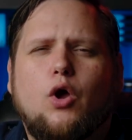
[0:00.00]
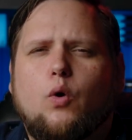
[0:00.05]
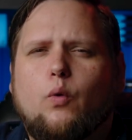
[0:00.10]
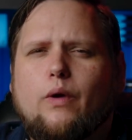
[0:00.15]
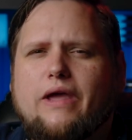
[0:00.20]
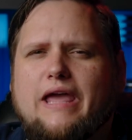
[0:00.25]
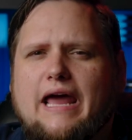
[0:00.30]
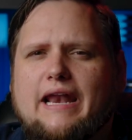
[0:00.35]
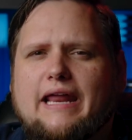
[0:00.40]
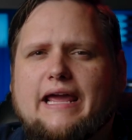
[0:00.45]
We
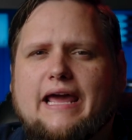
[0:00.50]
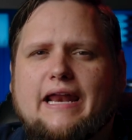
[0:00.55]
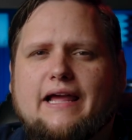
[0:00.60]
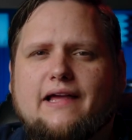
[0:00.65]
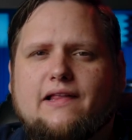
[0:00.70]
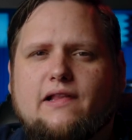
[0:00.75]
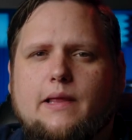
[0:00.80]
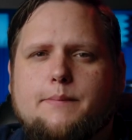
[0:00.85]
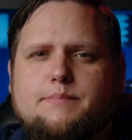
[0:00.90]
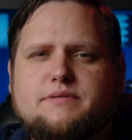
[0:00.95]
kind of got a
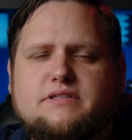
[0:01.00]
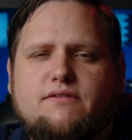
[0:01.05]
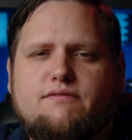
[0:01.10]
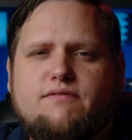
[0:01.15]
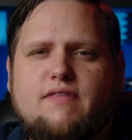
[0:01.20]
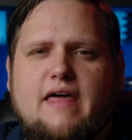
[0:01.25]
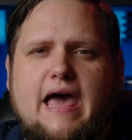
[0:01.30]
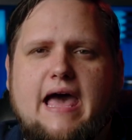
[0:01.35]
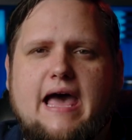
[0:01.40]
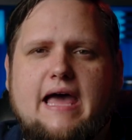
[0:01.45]
glimpse of
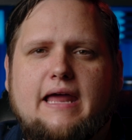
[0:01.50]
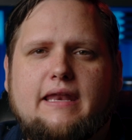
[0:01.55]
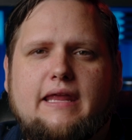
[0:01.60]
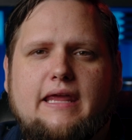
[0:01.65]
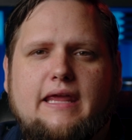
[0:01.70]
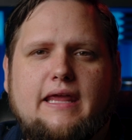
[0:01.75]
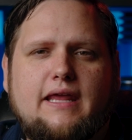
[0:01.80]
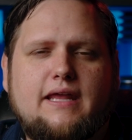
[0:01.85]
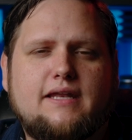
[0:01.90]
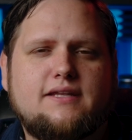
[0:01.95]
that
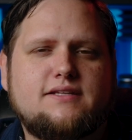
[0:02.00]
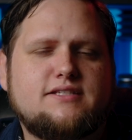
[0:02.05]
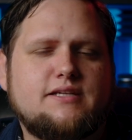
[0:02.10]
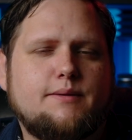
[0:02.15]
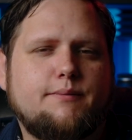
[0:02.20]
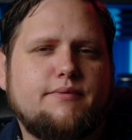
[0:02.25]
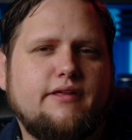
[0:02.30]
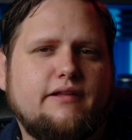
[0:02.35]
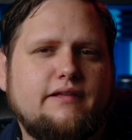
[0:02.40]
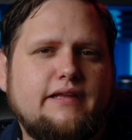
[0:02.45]
in
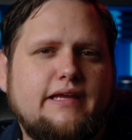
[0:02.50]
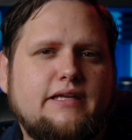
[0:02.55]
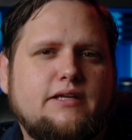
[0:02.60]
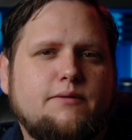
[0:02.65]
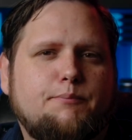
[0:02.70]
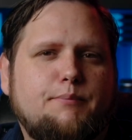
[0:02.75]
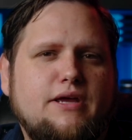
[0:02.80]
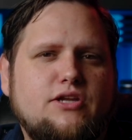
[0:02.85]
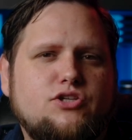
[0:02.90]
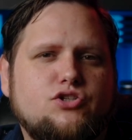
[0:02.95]
some of the
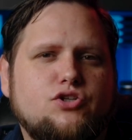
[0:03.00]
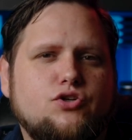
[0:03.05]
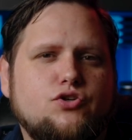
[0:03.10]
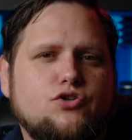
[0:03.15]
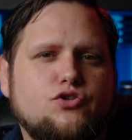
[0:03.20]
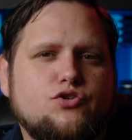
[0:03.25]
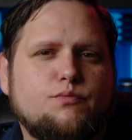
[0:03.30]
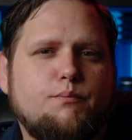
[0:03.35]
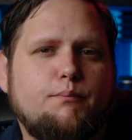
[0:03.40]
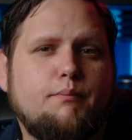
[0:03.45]
leaked
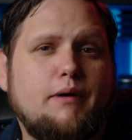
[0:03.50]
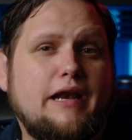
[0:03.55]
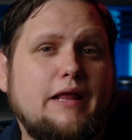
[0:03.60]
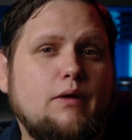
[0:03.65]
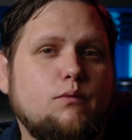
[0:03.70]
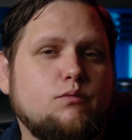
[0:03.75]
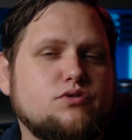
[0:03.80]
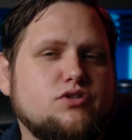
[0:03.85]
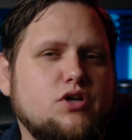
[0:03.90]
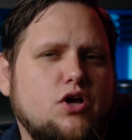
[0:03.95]
pictures, but
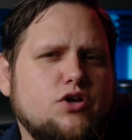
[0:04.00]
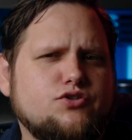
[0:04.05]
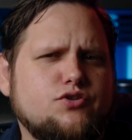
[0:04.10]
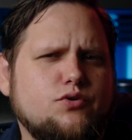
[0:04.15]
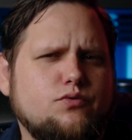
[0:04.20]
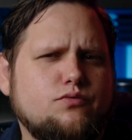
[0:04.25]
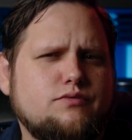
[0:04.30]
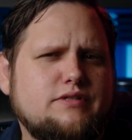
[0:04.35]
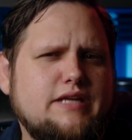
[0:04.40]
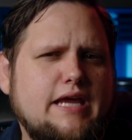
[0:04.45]
it was
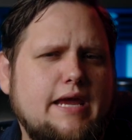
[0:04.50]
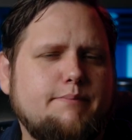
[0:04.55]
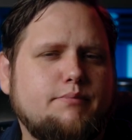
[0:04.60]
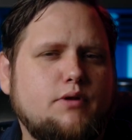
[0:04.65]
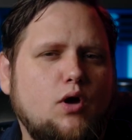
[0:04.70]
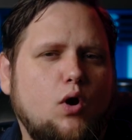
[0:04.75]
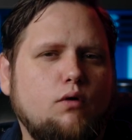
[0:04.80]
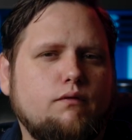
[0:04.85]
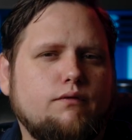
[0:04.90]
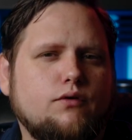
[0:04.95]
also taped
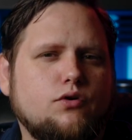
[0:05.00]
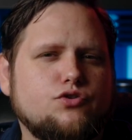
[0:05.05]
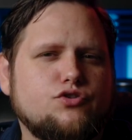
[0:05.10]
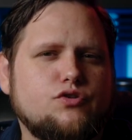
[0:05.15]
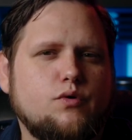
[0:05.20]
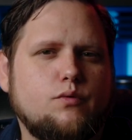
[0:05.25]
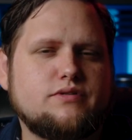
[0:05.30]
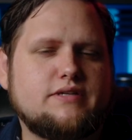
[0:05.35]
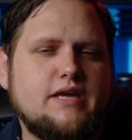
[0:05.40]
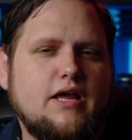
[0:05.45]
over,
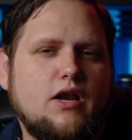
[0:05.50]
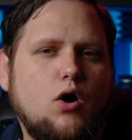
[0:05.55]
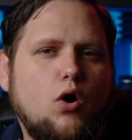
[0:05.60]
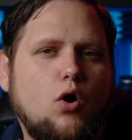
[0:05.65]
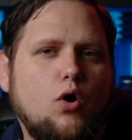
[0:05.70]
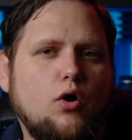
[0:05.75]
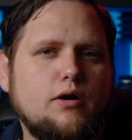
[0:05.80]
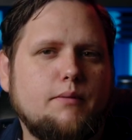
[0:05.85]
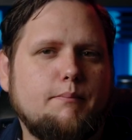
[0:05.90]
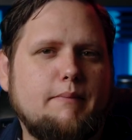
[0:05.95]
so it was kind of
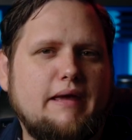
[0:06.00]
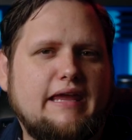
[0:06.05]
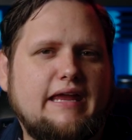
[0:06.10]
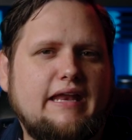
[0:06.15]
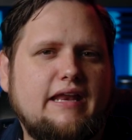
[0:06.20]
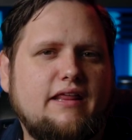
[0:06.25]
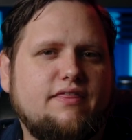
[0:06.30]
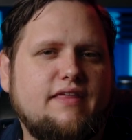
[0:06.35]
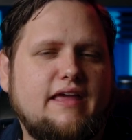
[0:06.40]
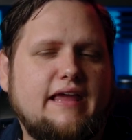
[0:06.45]
hard to make
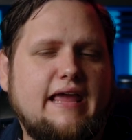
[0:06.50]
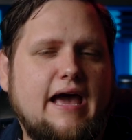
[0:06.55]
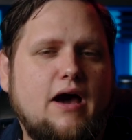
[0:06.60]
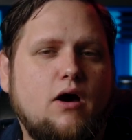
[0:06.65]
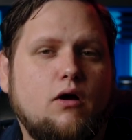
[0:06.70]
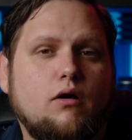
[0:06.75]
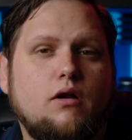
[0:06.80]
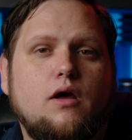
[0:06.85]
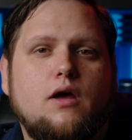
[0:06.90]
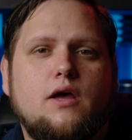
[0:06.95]
anything
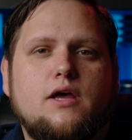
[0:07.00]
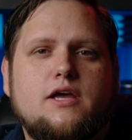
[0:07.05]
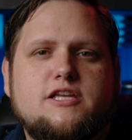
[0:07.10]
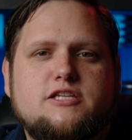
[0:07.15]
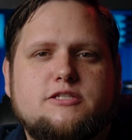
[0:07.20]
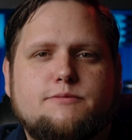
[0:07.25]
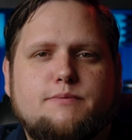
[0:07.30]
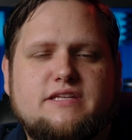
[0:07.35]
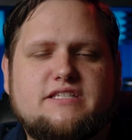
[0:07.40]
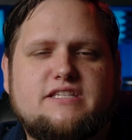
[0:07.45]
out
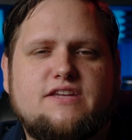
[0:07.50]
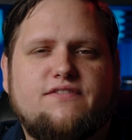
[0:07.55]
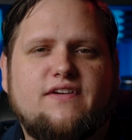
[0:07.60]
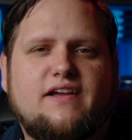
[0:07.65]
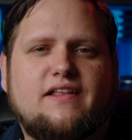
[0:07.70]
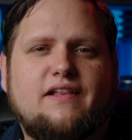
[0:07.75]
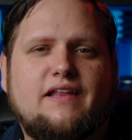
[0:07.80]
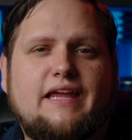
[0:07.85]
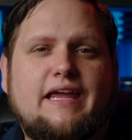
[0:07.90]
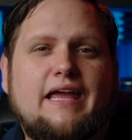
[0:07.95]

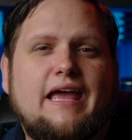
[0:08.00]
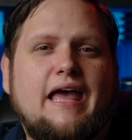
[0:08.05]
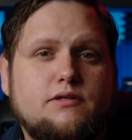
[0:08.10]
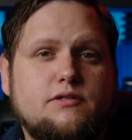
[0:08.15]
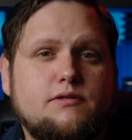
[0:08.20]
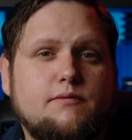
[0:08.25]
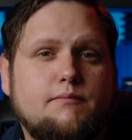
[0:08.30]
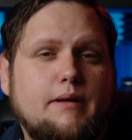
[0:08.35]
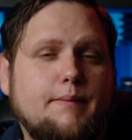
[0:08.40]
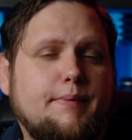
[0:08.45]
specifically.
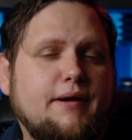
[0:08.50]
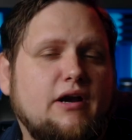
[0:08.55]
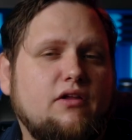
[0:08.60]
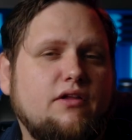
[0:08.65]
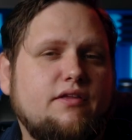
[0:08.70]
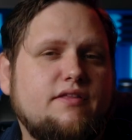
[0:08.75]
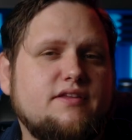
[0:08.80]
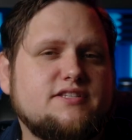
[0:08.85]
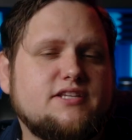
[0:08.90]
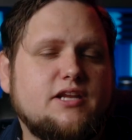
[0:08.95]
But
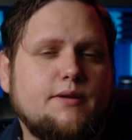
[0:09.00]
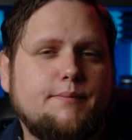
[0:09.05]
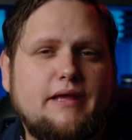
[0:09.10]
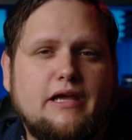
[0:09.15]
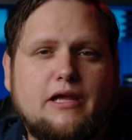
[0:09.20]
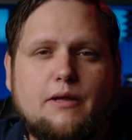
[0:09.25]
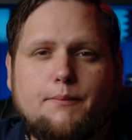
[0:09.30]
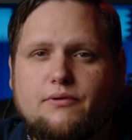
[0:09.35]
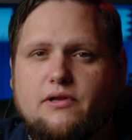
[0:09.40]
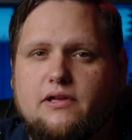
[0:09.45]
apparently this is going to be a
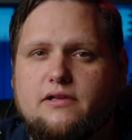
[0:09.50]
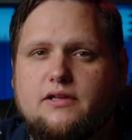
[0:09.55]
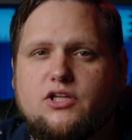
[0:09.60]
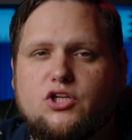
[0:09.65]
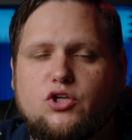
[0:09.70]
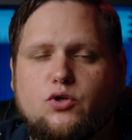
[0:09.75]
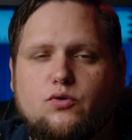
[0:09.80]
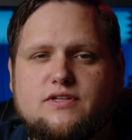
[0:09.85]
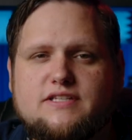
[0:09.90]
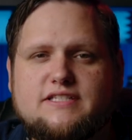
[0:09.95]
completely
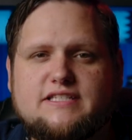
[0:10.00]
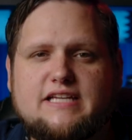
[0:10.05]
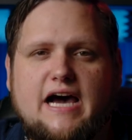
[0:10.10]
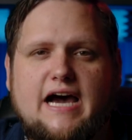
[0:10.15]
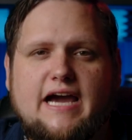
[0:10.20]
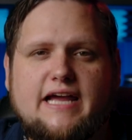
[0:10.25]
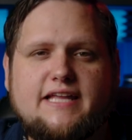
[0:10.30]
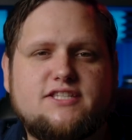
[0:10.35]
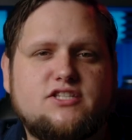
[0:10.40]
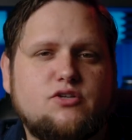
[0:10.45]
new
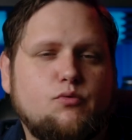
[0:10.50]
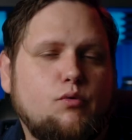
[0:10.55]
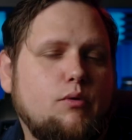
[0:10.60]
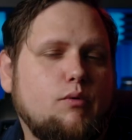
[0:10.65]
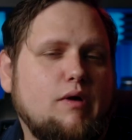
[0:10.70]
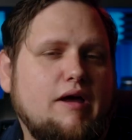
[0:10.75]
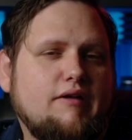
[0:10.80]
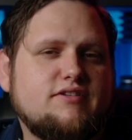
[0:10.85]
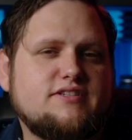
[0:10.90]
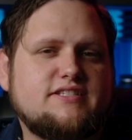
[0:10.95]
design, so we
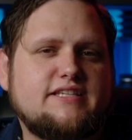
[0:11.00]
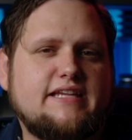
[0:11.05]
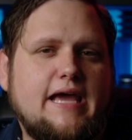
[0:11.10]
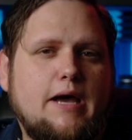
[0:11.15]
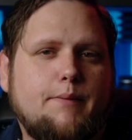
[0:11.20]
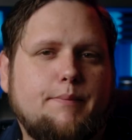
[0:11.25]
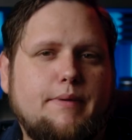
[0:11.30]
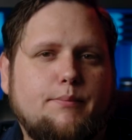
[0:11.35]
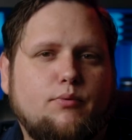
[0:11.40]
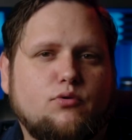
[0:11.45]
will have to see
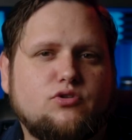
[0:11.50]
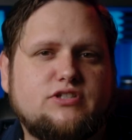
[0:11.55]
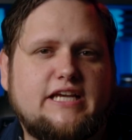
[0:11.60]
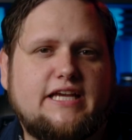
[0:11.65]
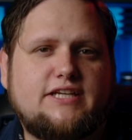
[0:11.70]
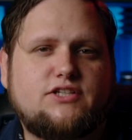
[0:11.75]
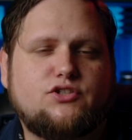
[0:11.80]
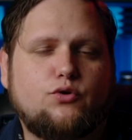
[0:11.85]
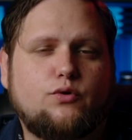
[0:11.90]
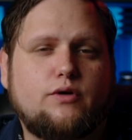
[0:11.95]
how people
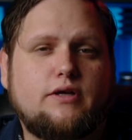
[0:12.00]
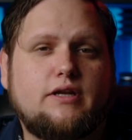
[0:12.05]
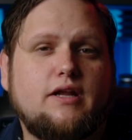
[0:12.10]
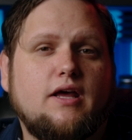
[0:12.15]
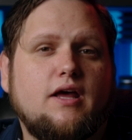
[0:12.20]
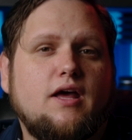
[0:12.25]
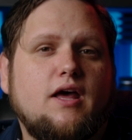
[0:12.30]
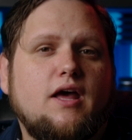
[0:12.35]
take to it.